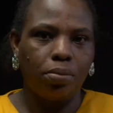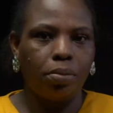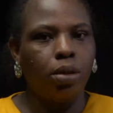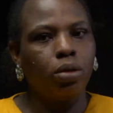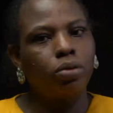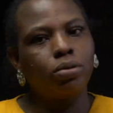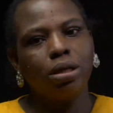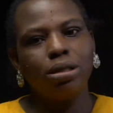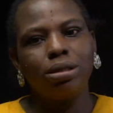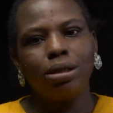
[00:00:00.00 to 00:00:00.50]
My
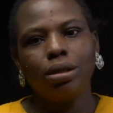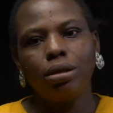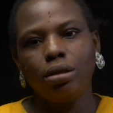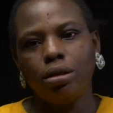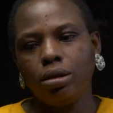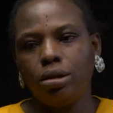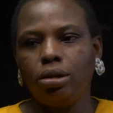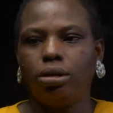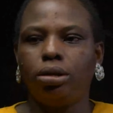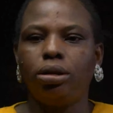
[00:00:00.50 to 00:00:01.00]
husband said,
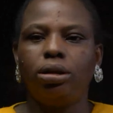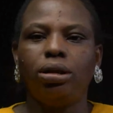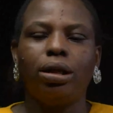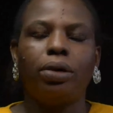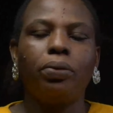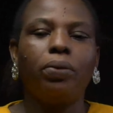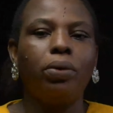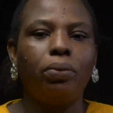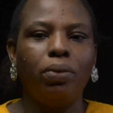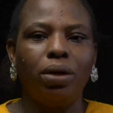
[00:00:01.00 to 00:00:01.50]
hey,
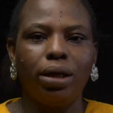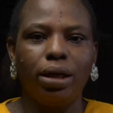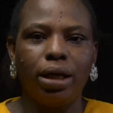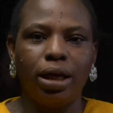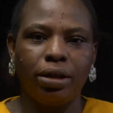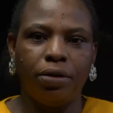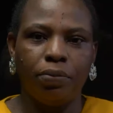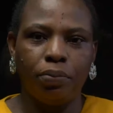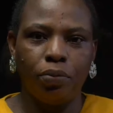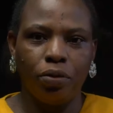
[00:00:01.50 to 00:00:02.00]
that where will he
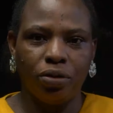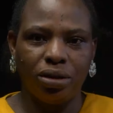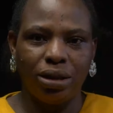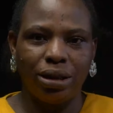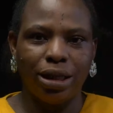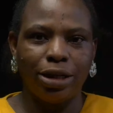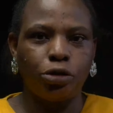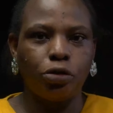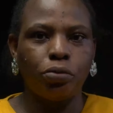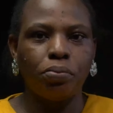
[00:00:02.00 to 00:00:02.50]
get the money?
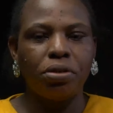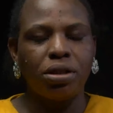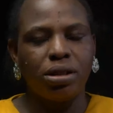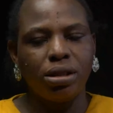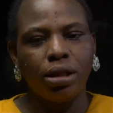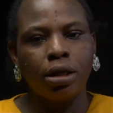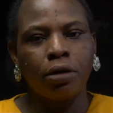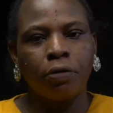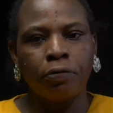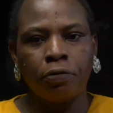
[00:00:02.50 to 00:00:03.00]
That he should beat
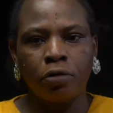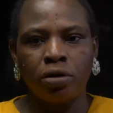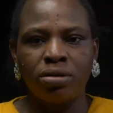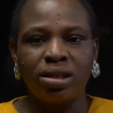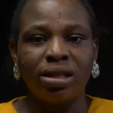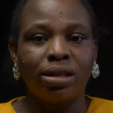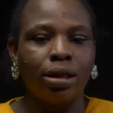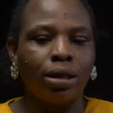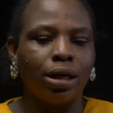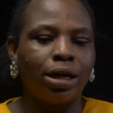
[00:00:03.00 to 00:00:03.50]
it down for him.
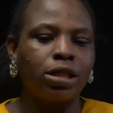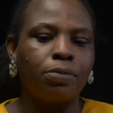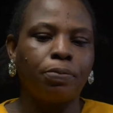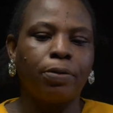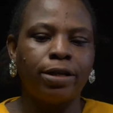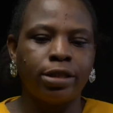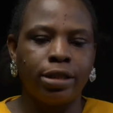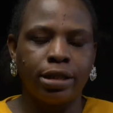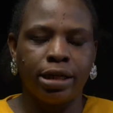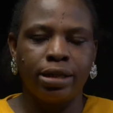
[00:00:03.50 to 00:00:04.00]
He said the last
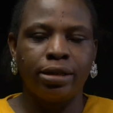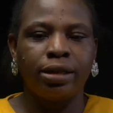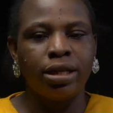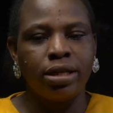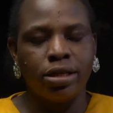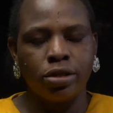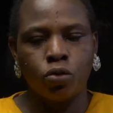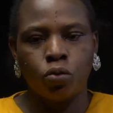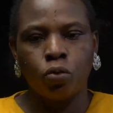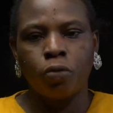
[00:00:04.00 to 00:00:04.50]
price he can
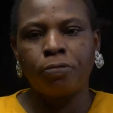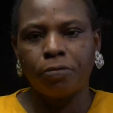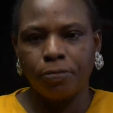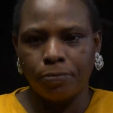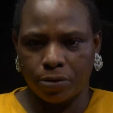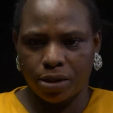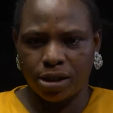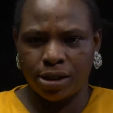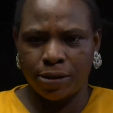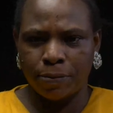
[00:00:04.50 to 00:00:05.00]
take is
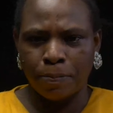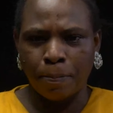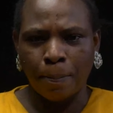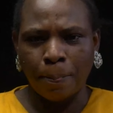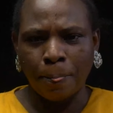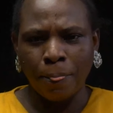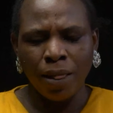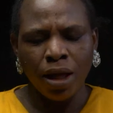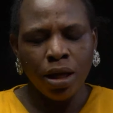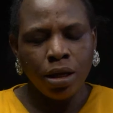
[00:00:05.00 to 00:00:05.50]
150.
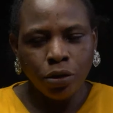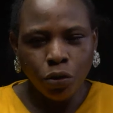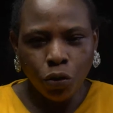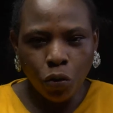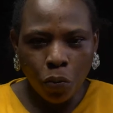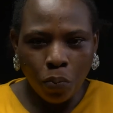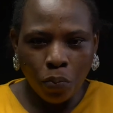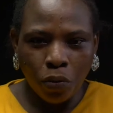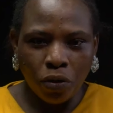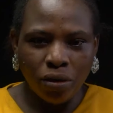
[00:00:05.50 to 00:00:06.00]

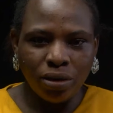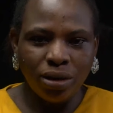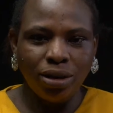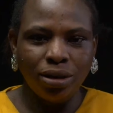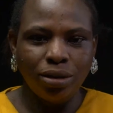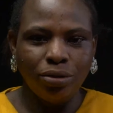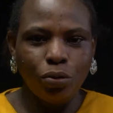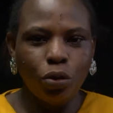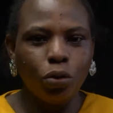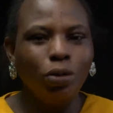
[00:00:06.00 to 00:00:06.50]
No
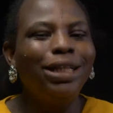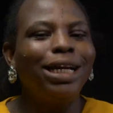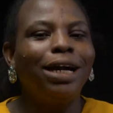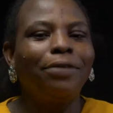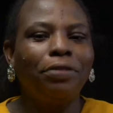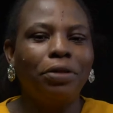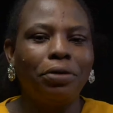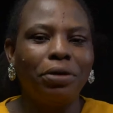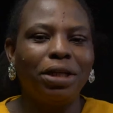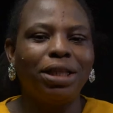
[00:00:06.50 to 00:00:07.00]
money. We only
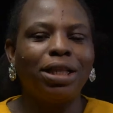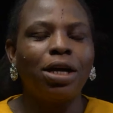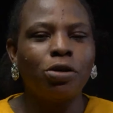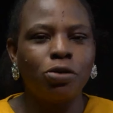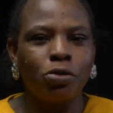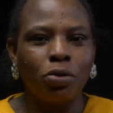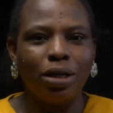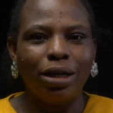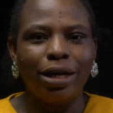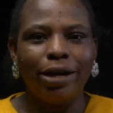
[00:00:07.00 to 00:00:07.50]
have
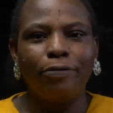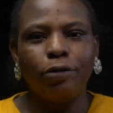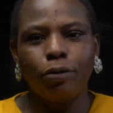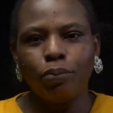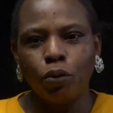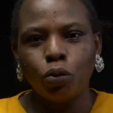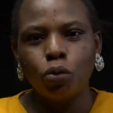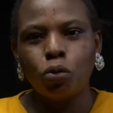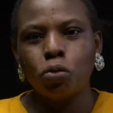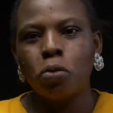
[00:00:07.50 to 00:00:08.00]
3,000 left,
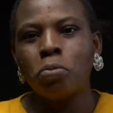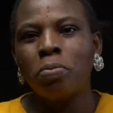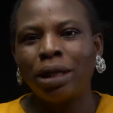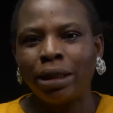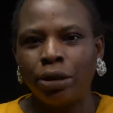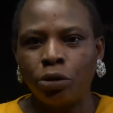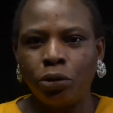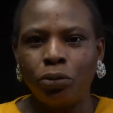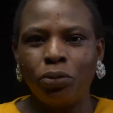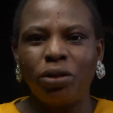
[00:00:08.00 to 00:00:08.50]
both home
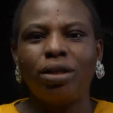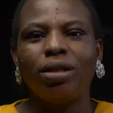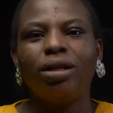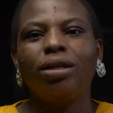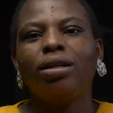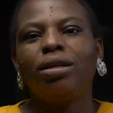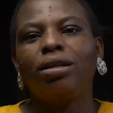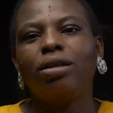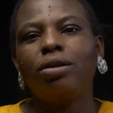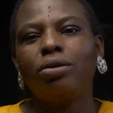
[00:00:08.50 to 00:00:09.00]
and away.
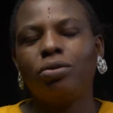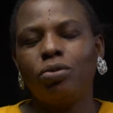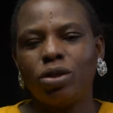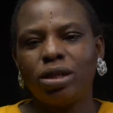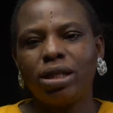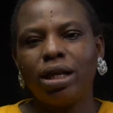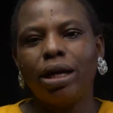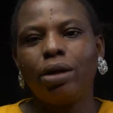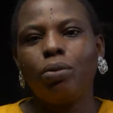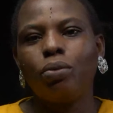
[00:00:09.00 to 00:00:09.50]
It
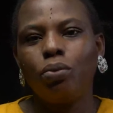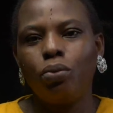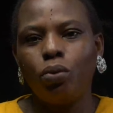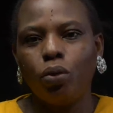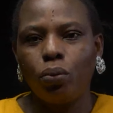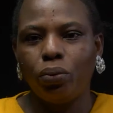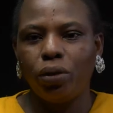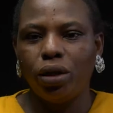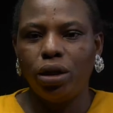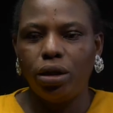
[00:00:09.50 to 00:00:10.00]
was like,
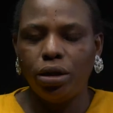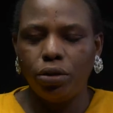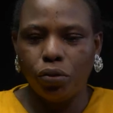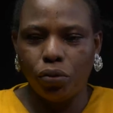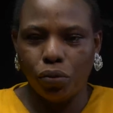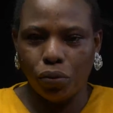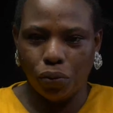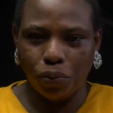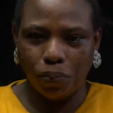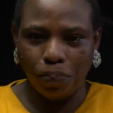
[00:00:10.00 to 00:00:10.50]
what will he
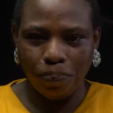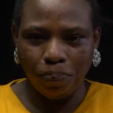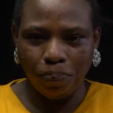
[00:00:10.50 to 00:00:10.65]
do?